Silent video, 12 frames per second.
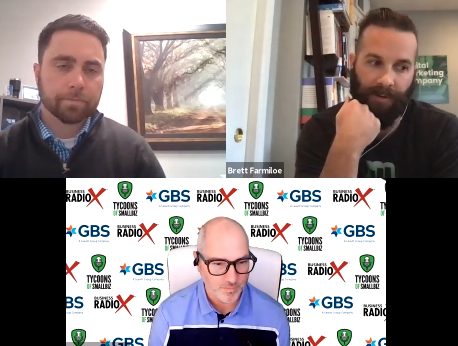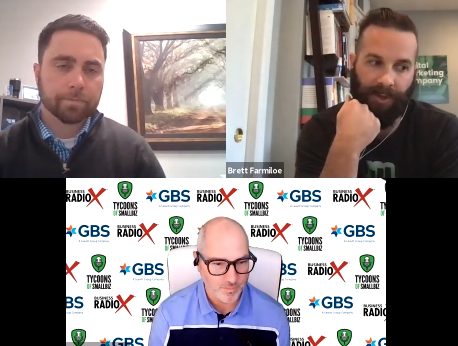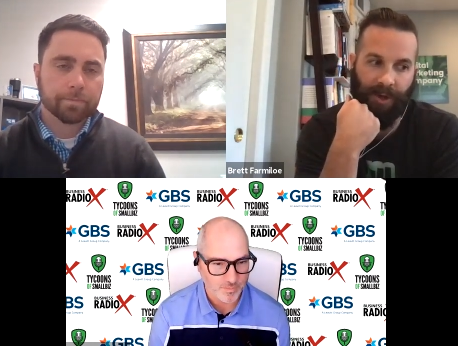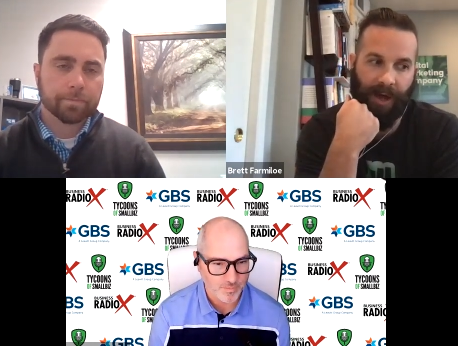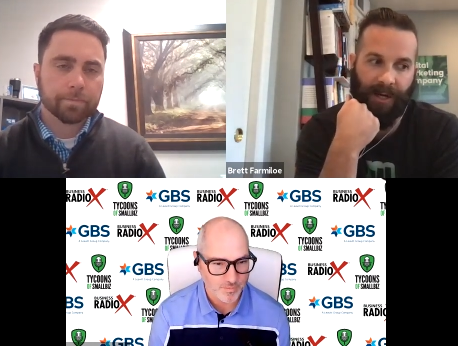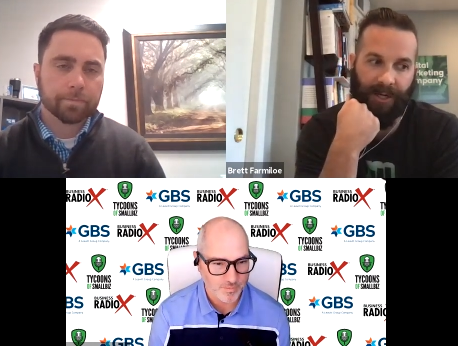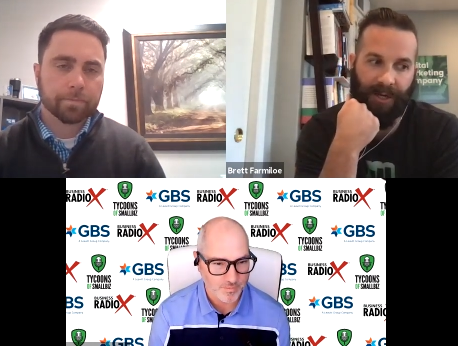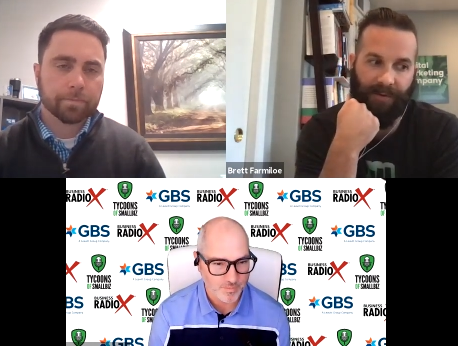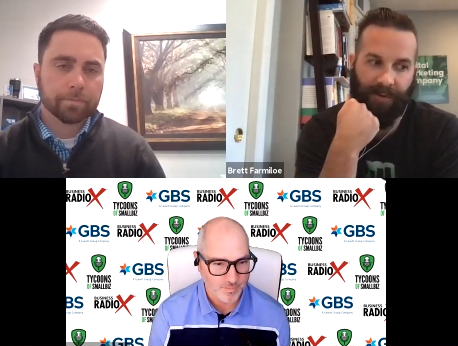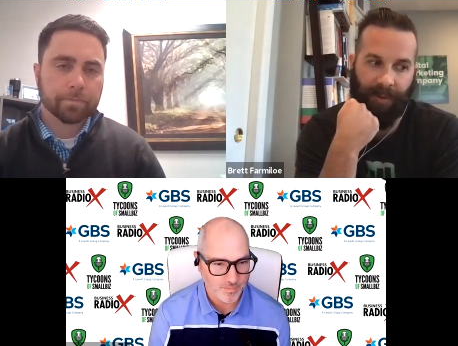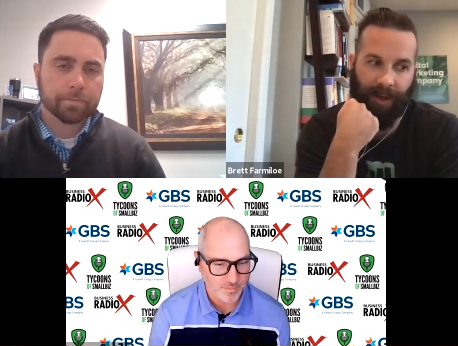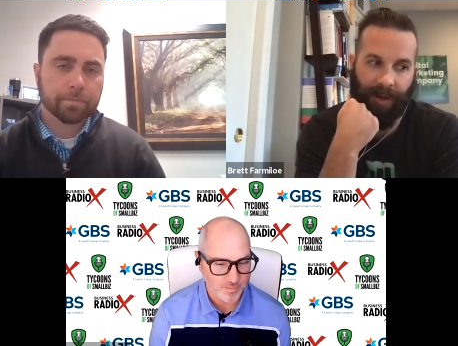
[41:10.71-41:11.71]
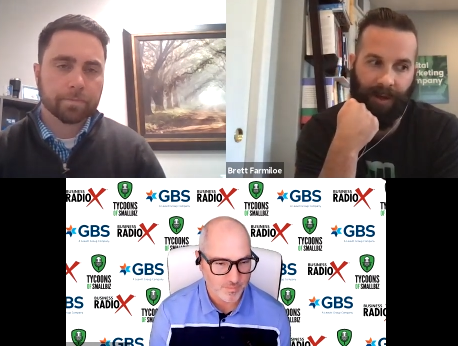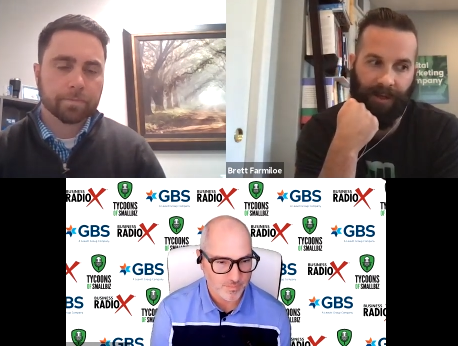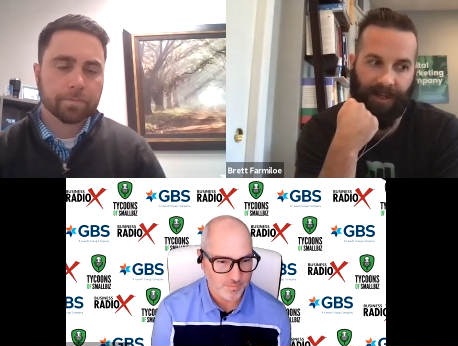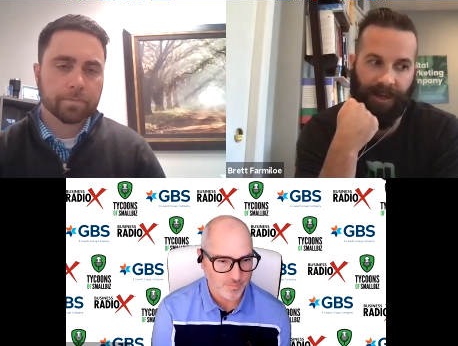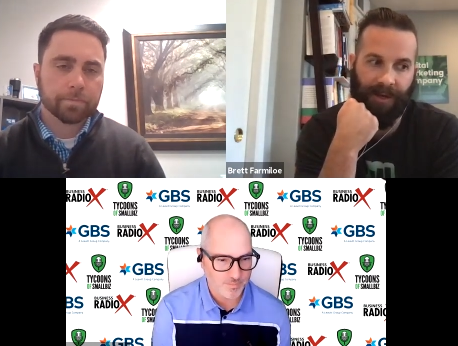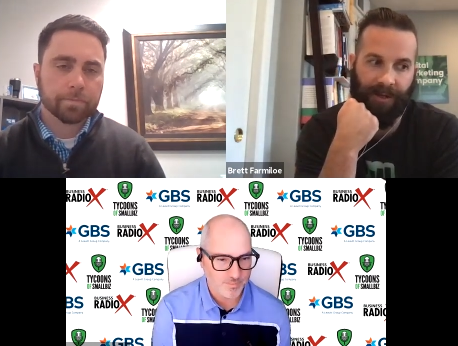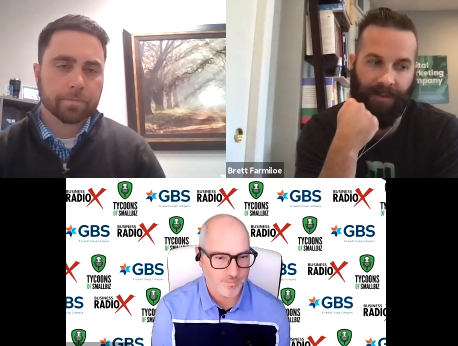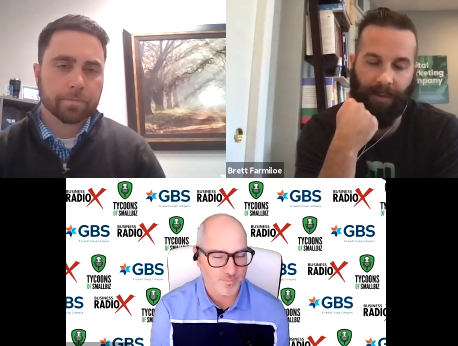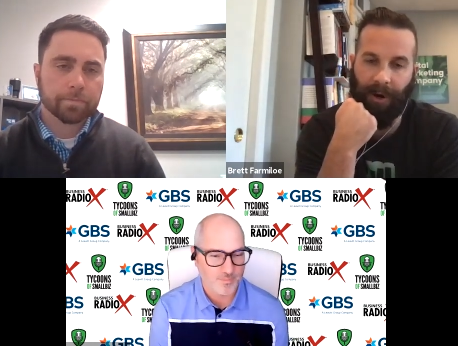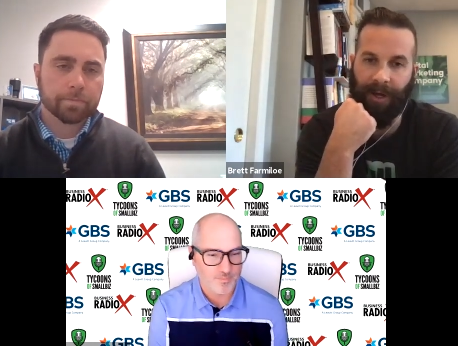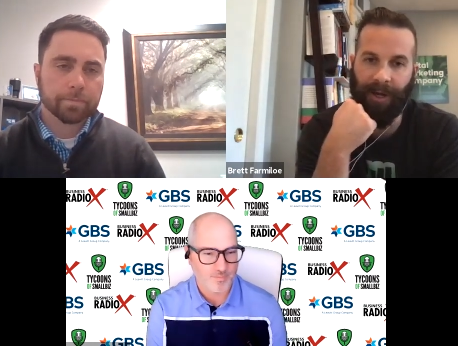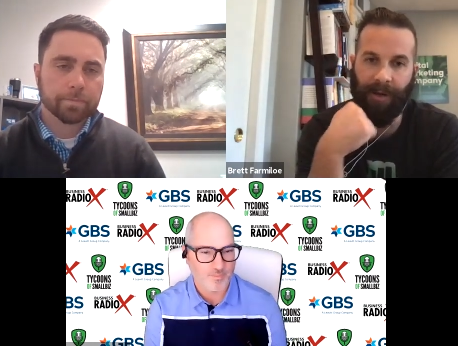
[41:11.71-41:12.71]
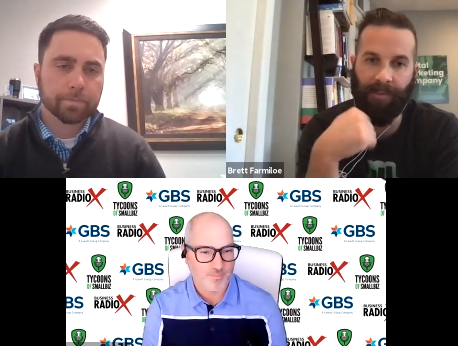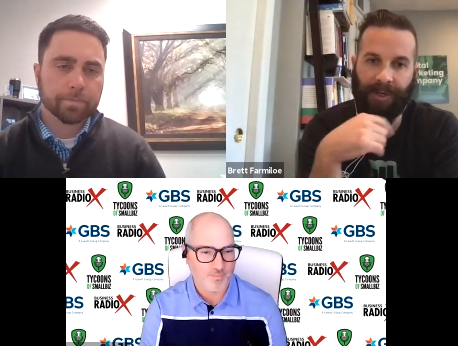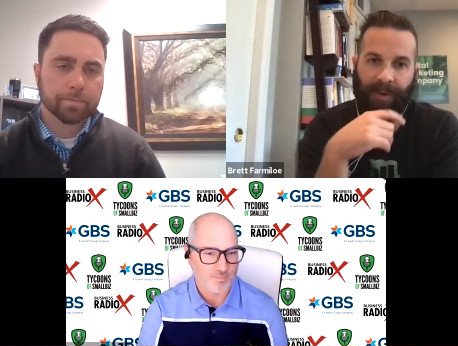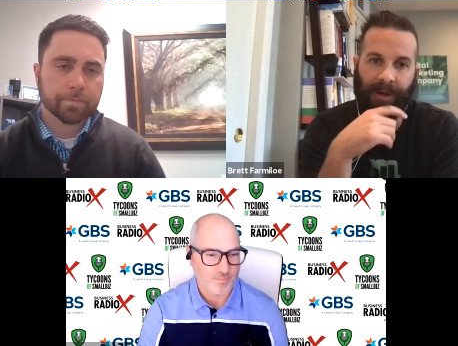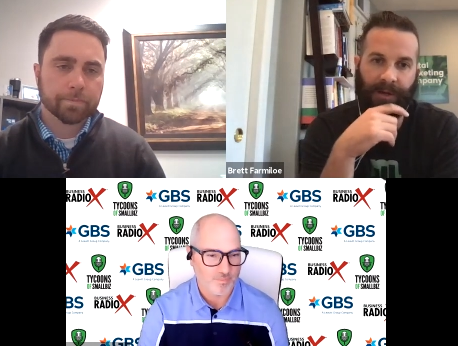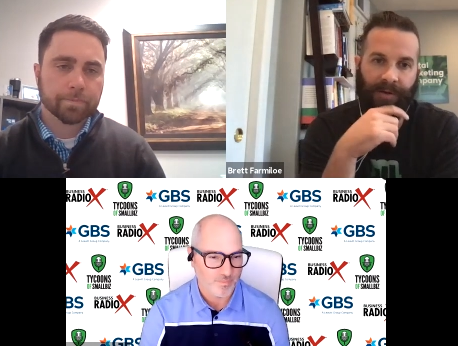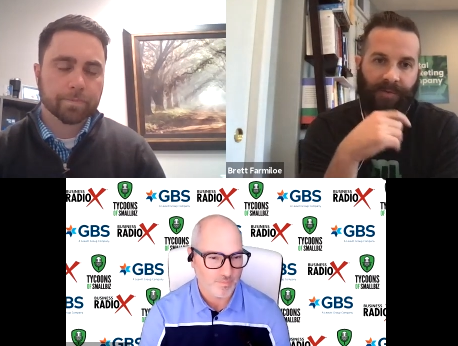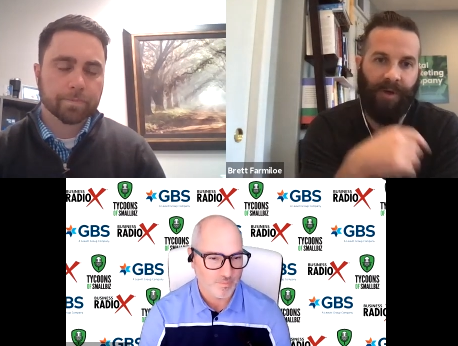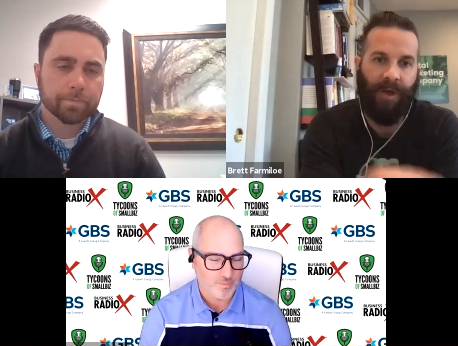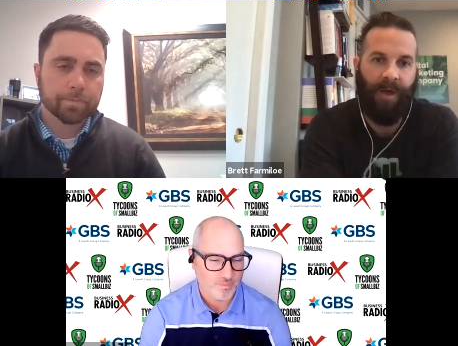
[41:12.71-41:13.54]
Speaker 1: strategy from like a sales and marketing perspective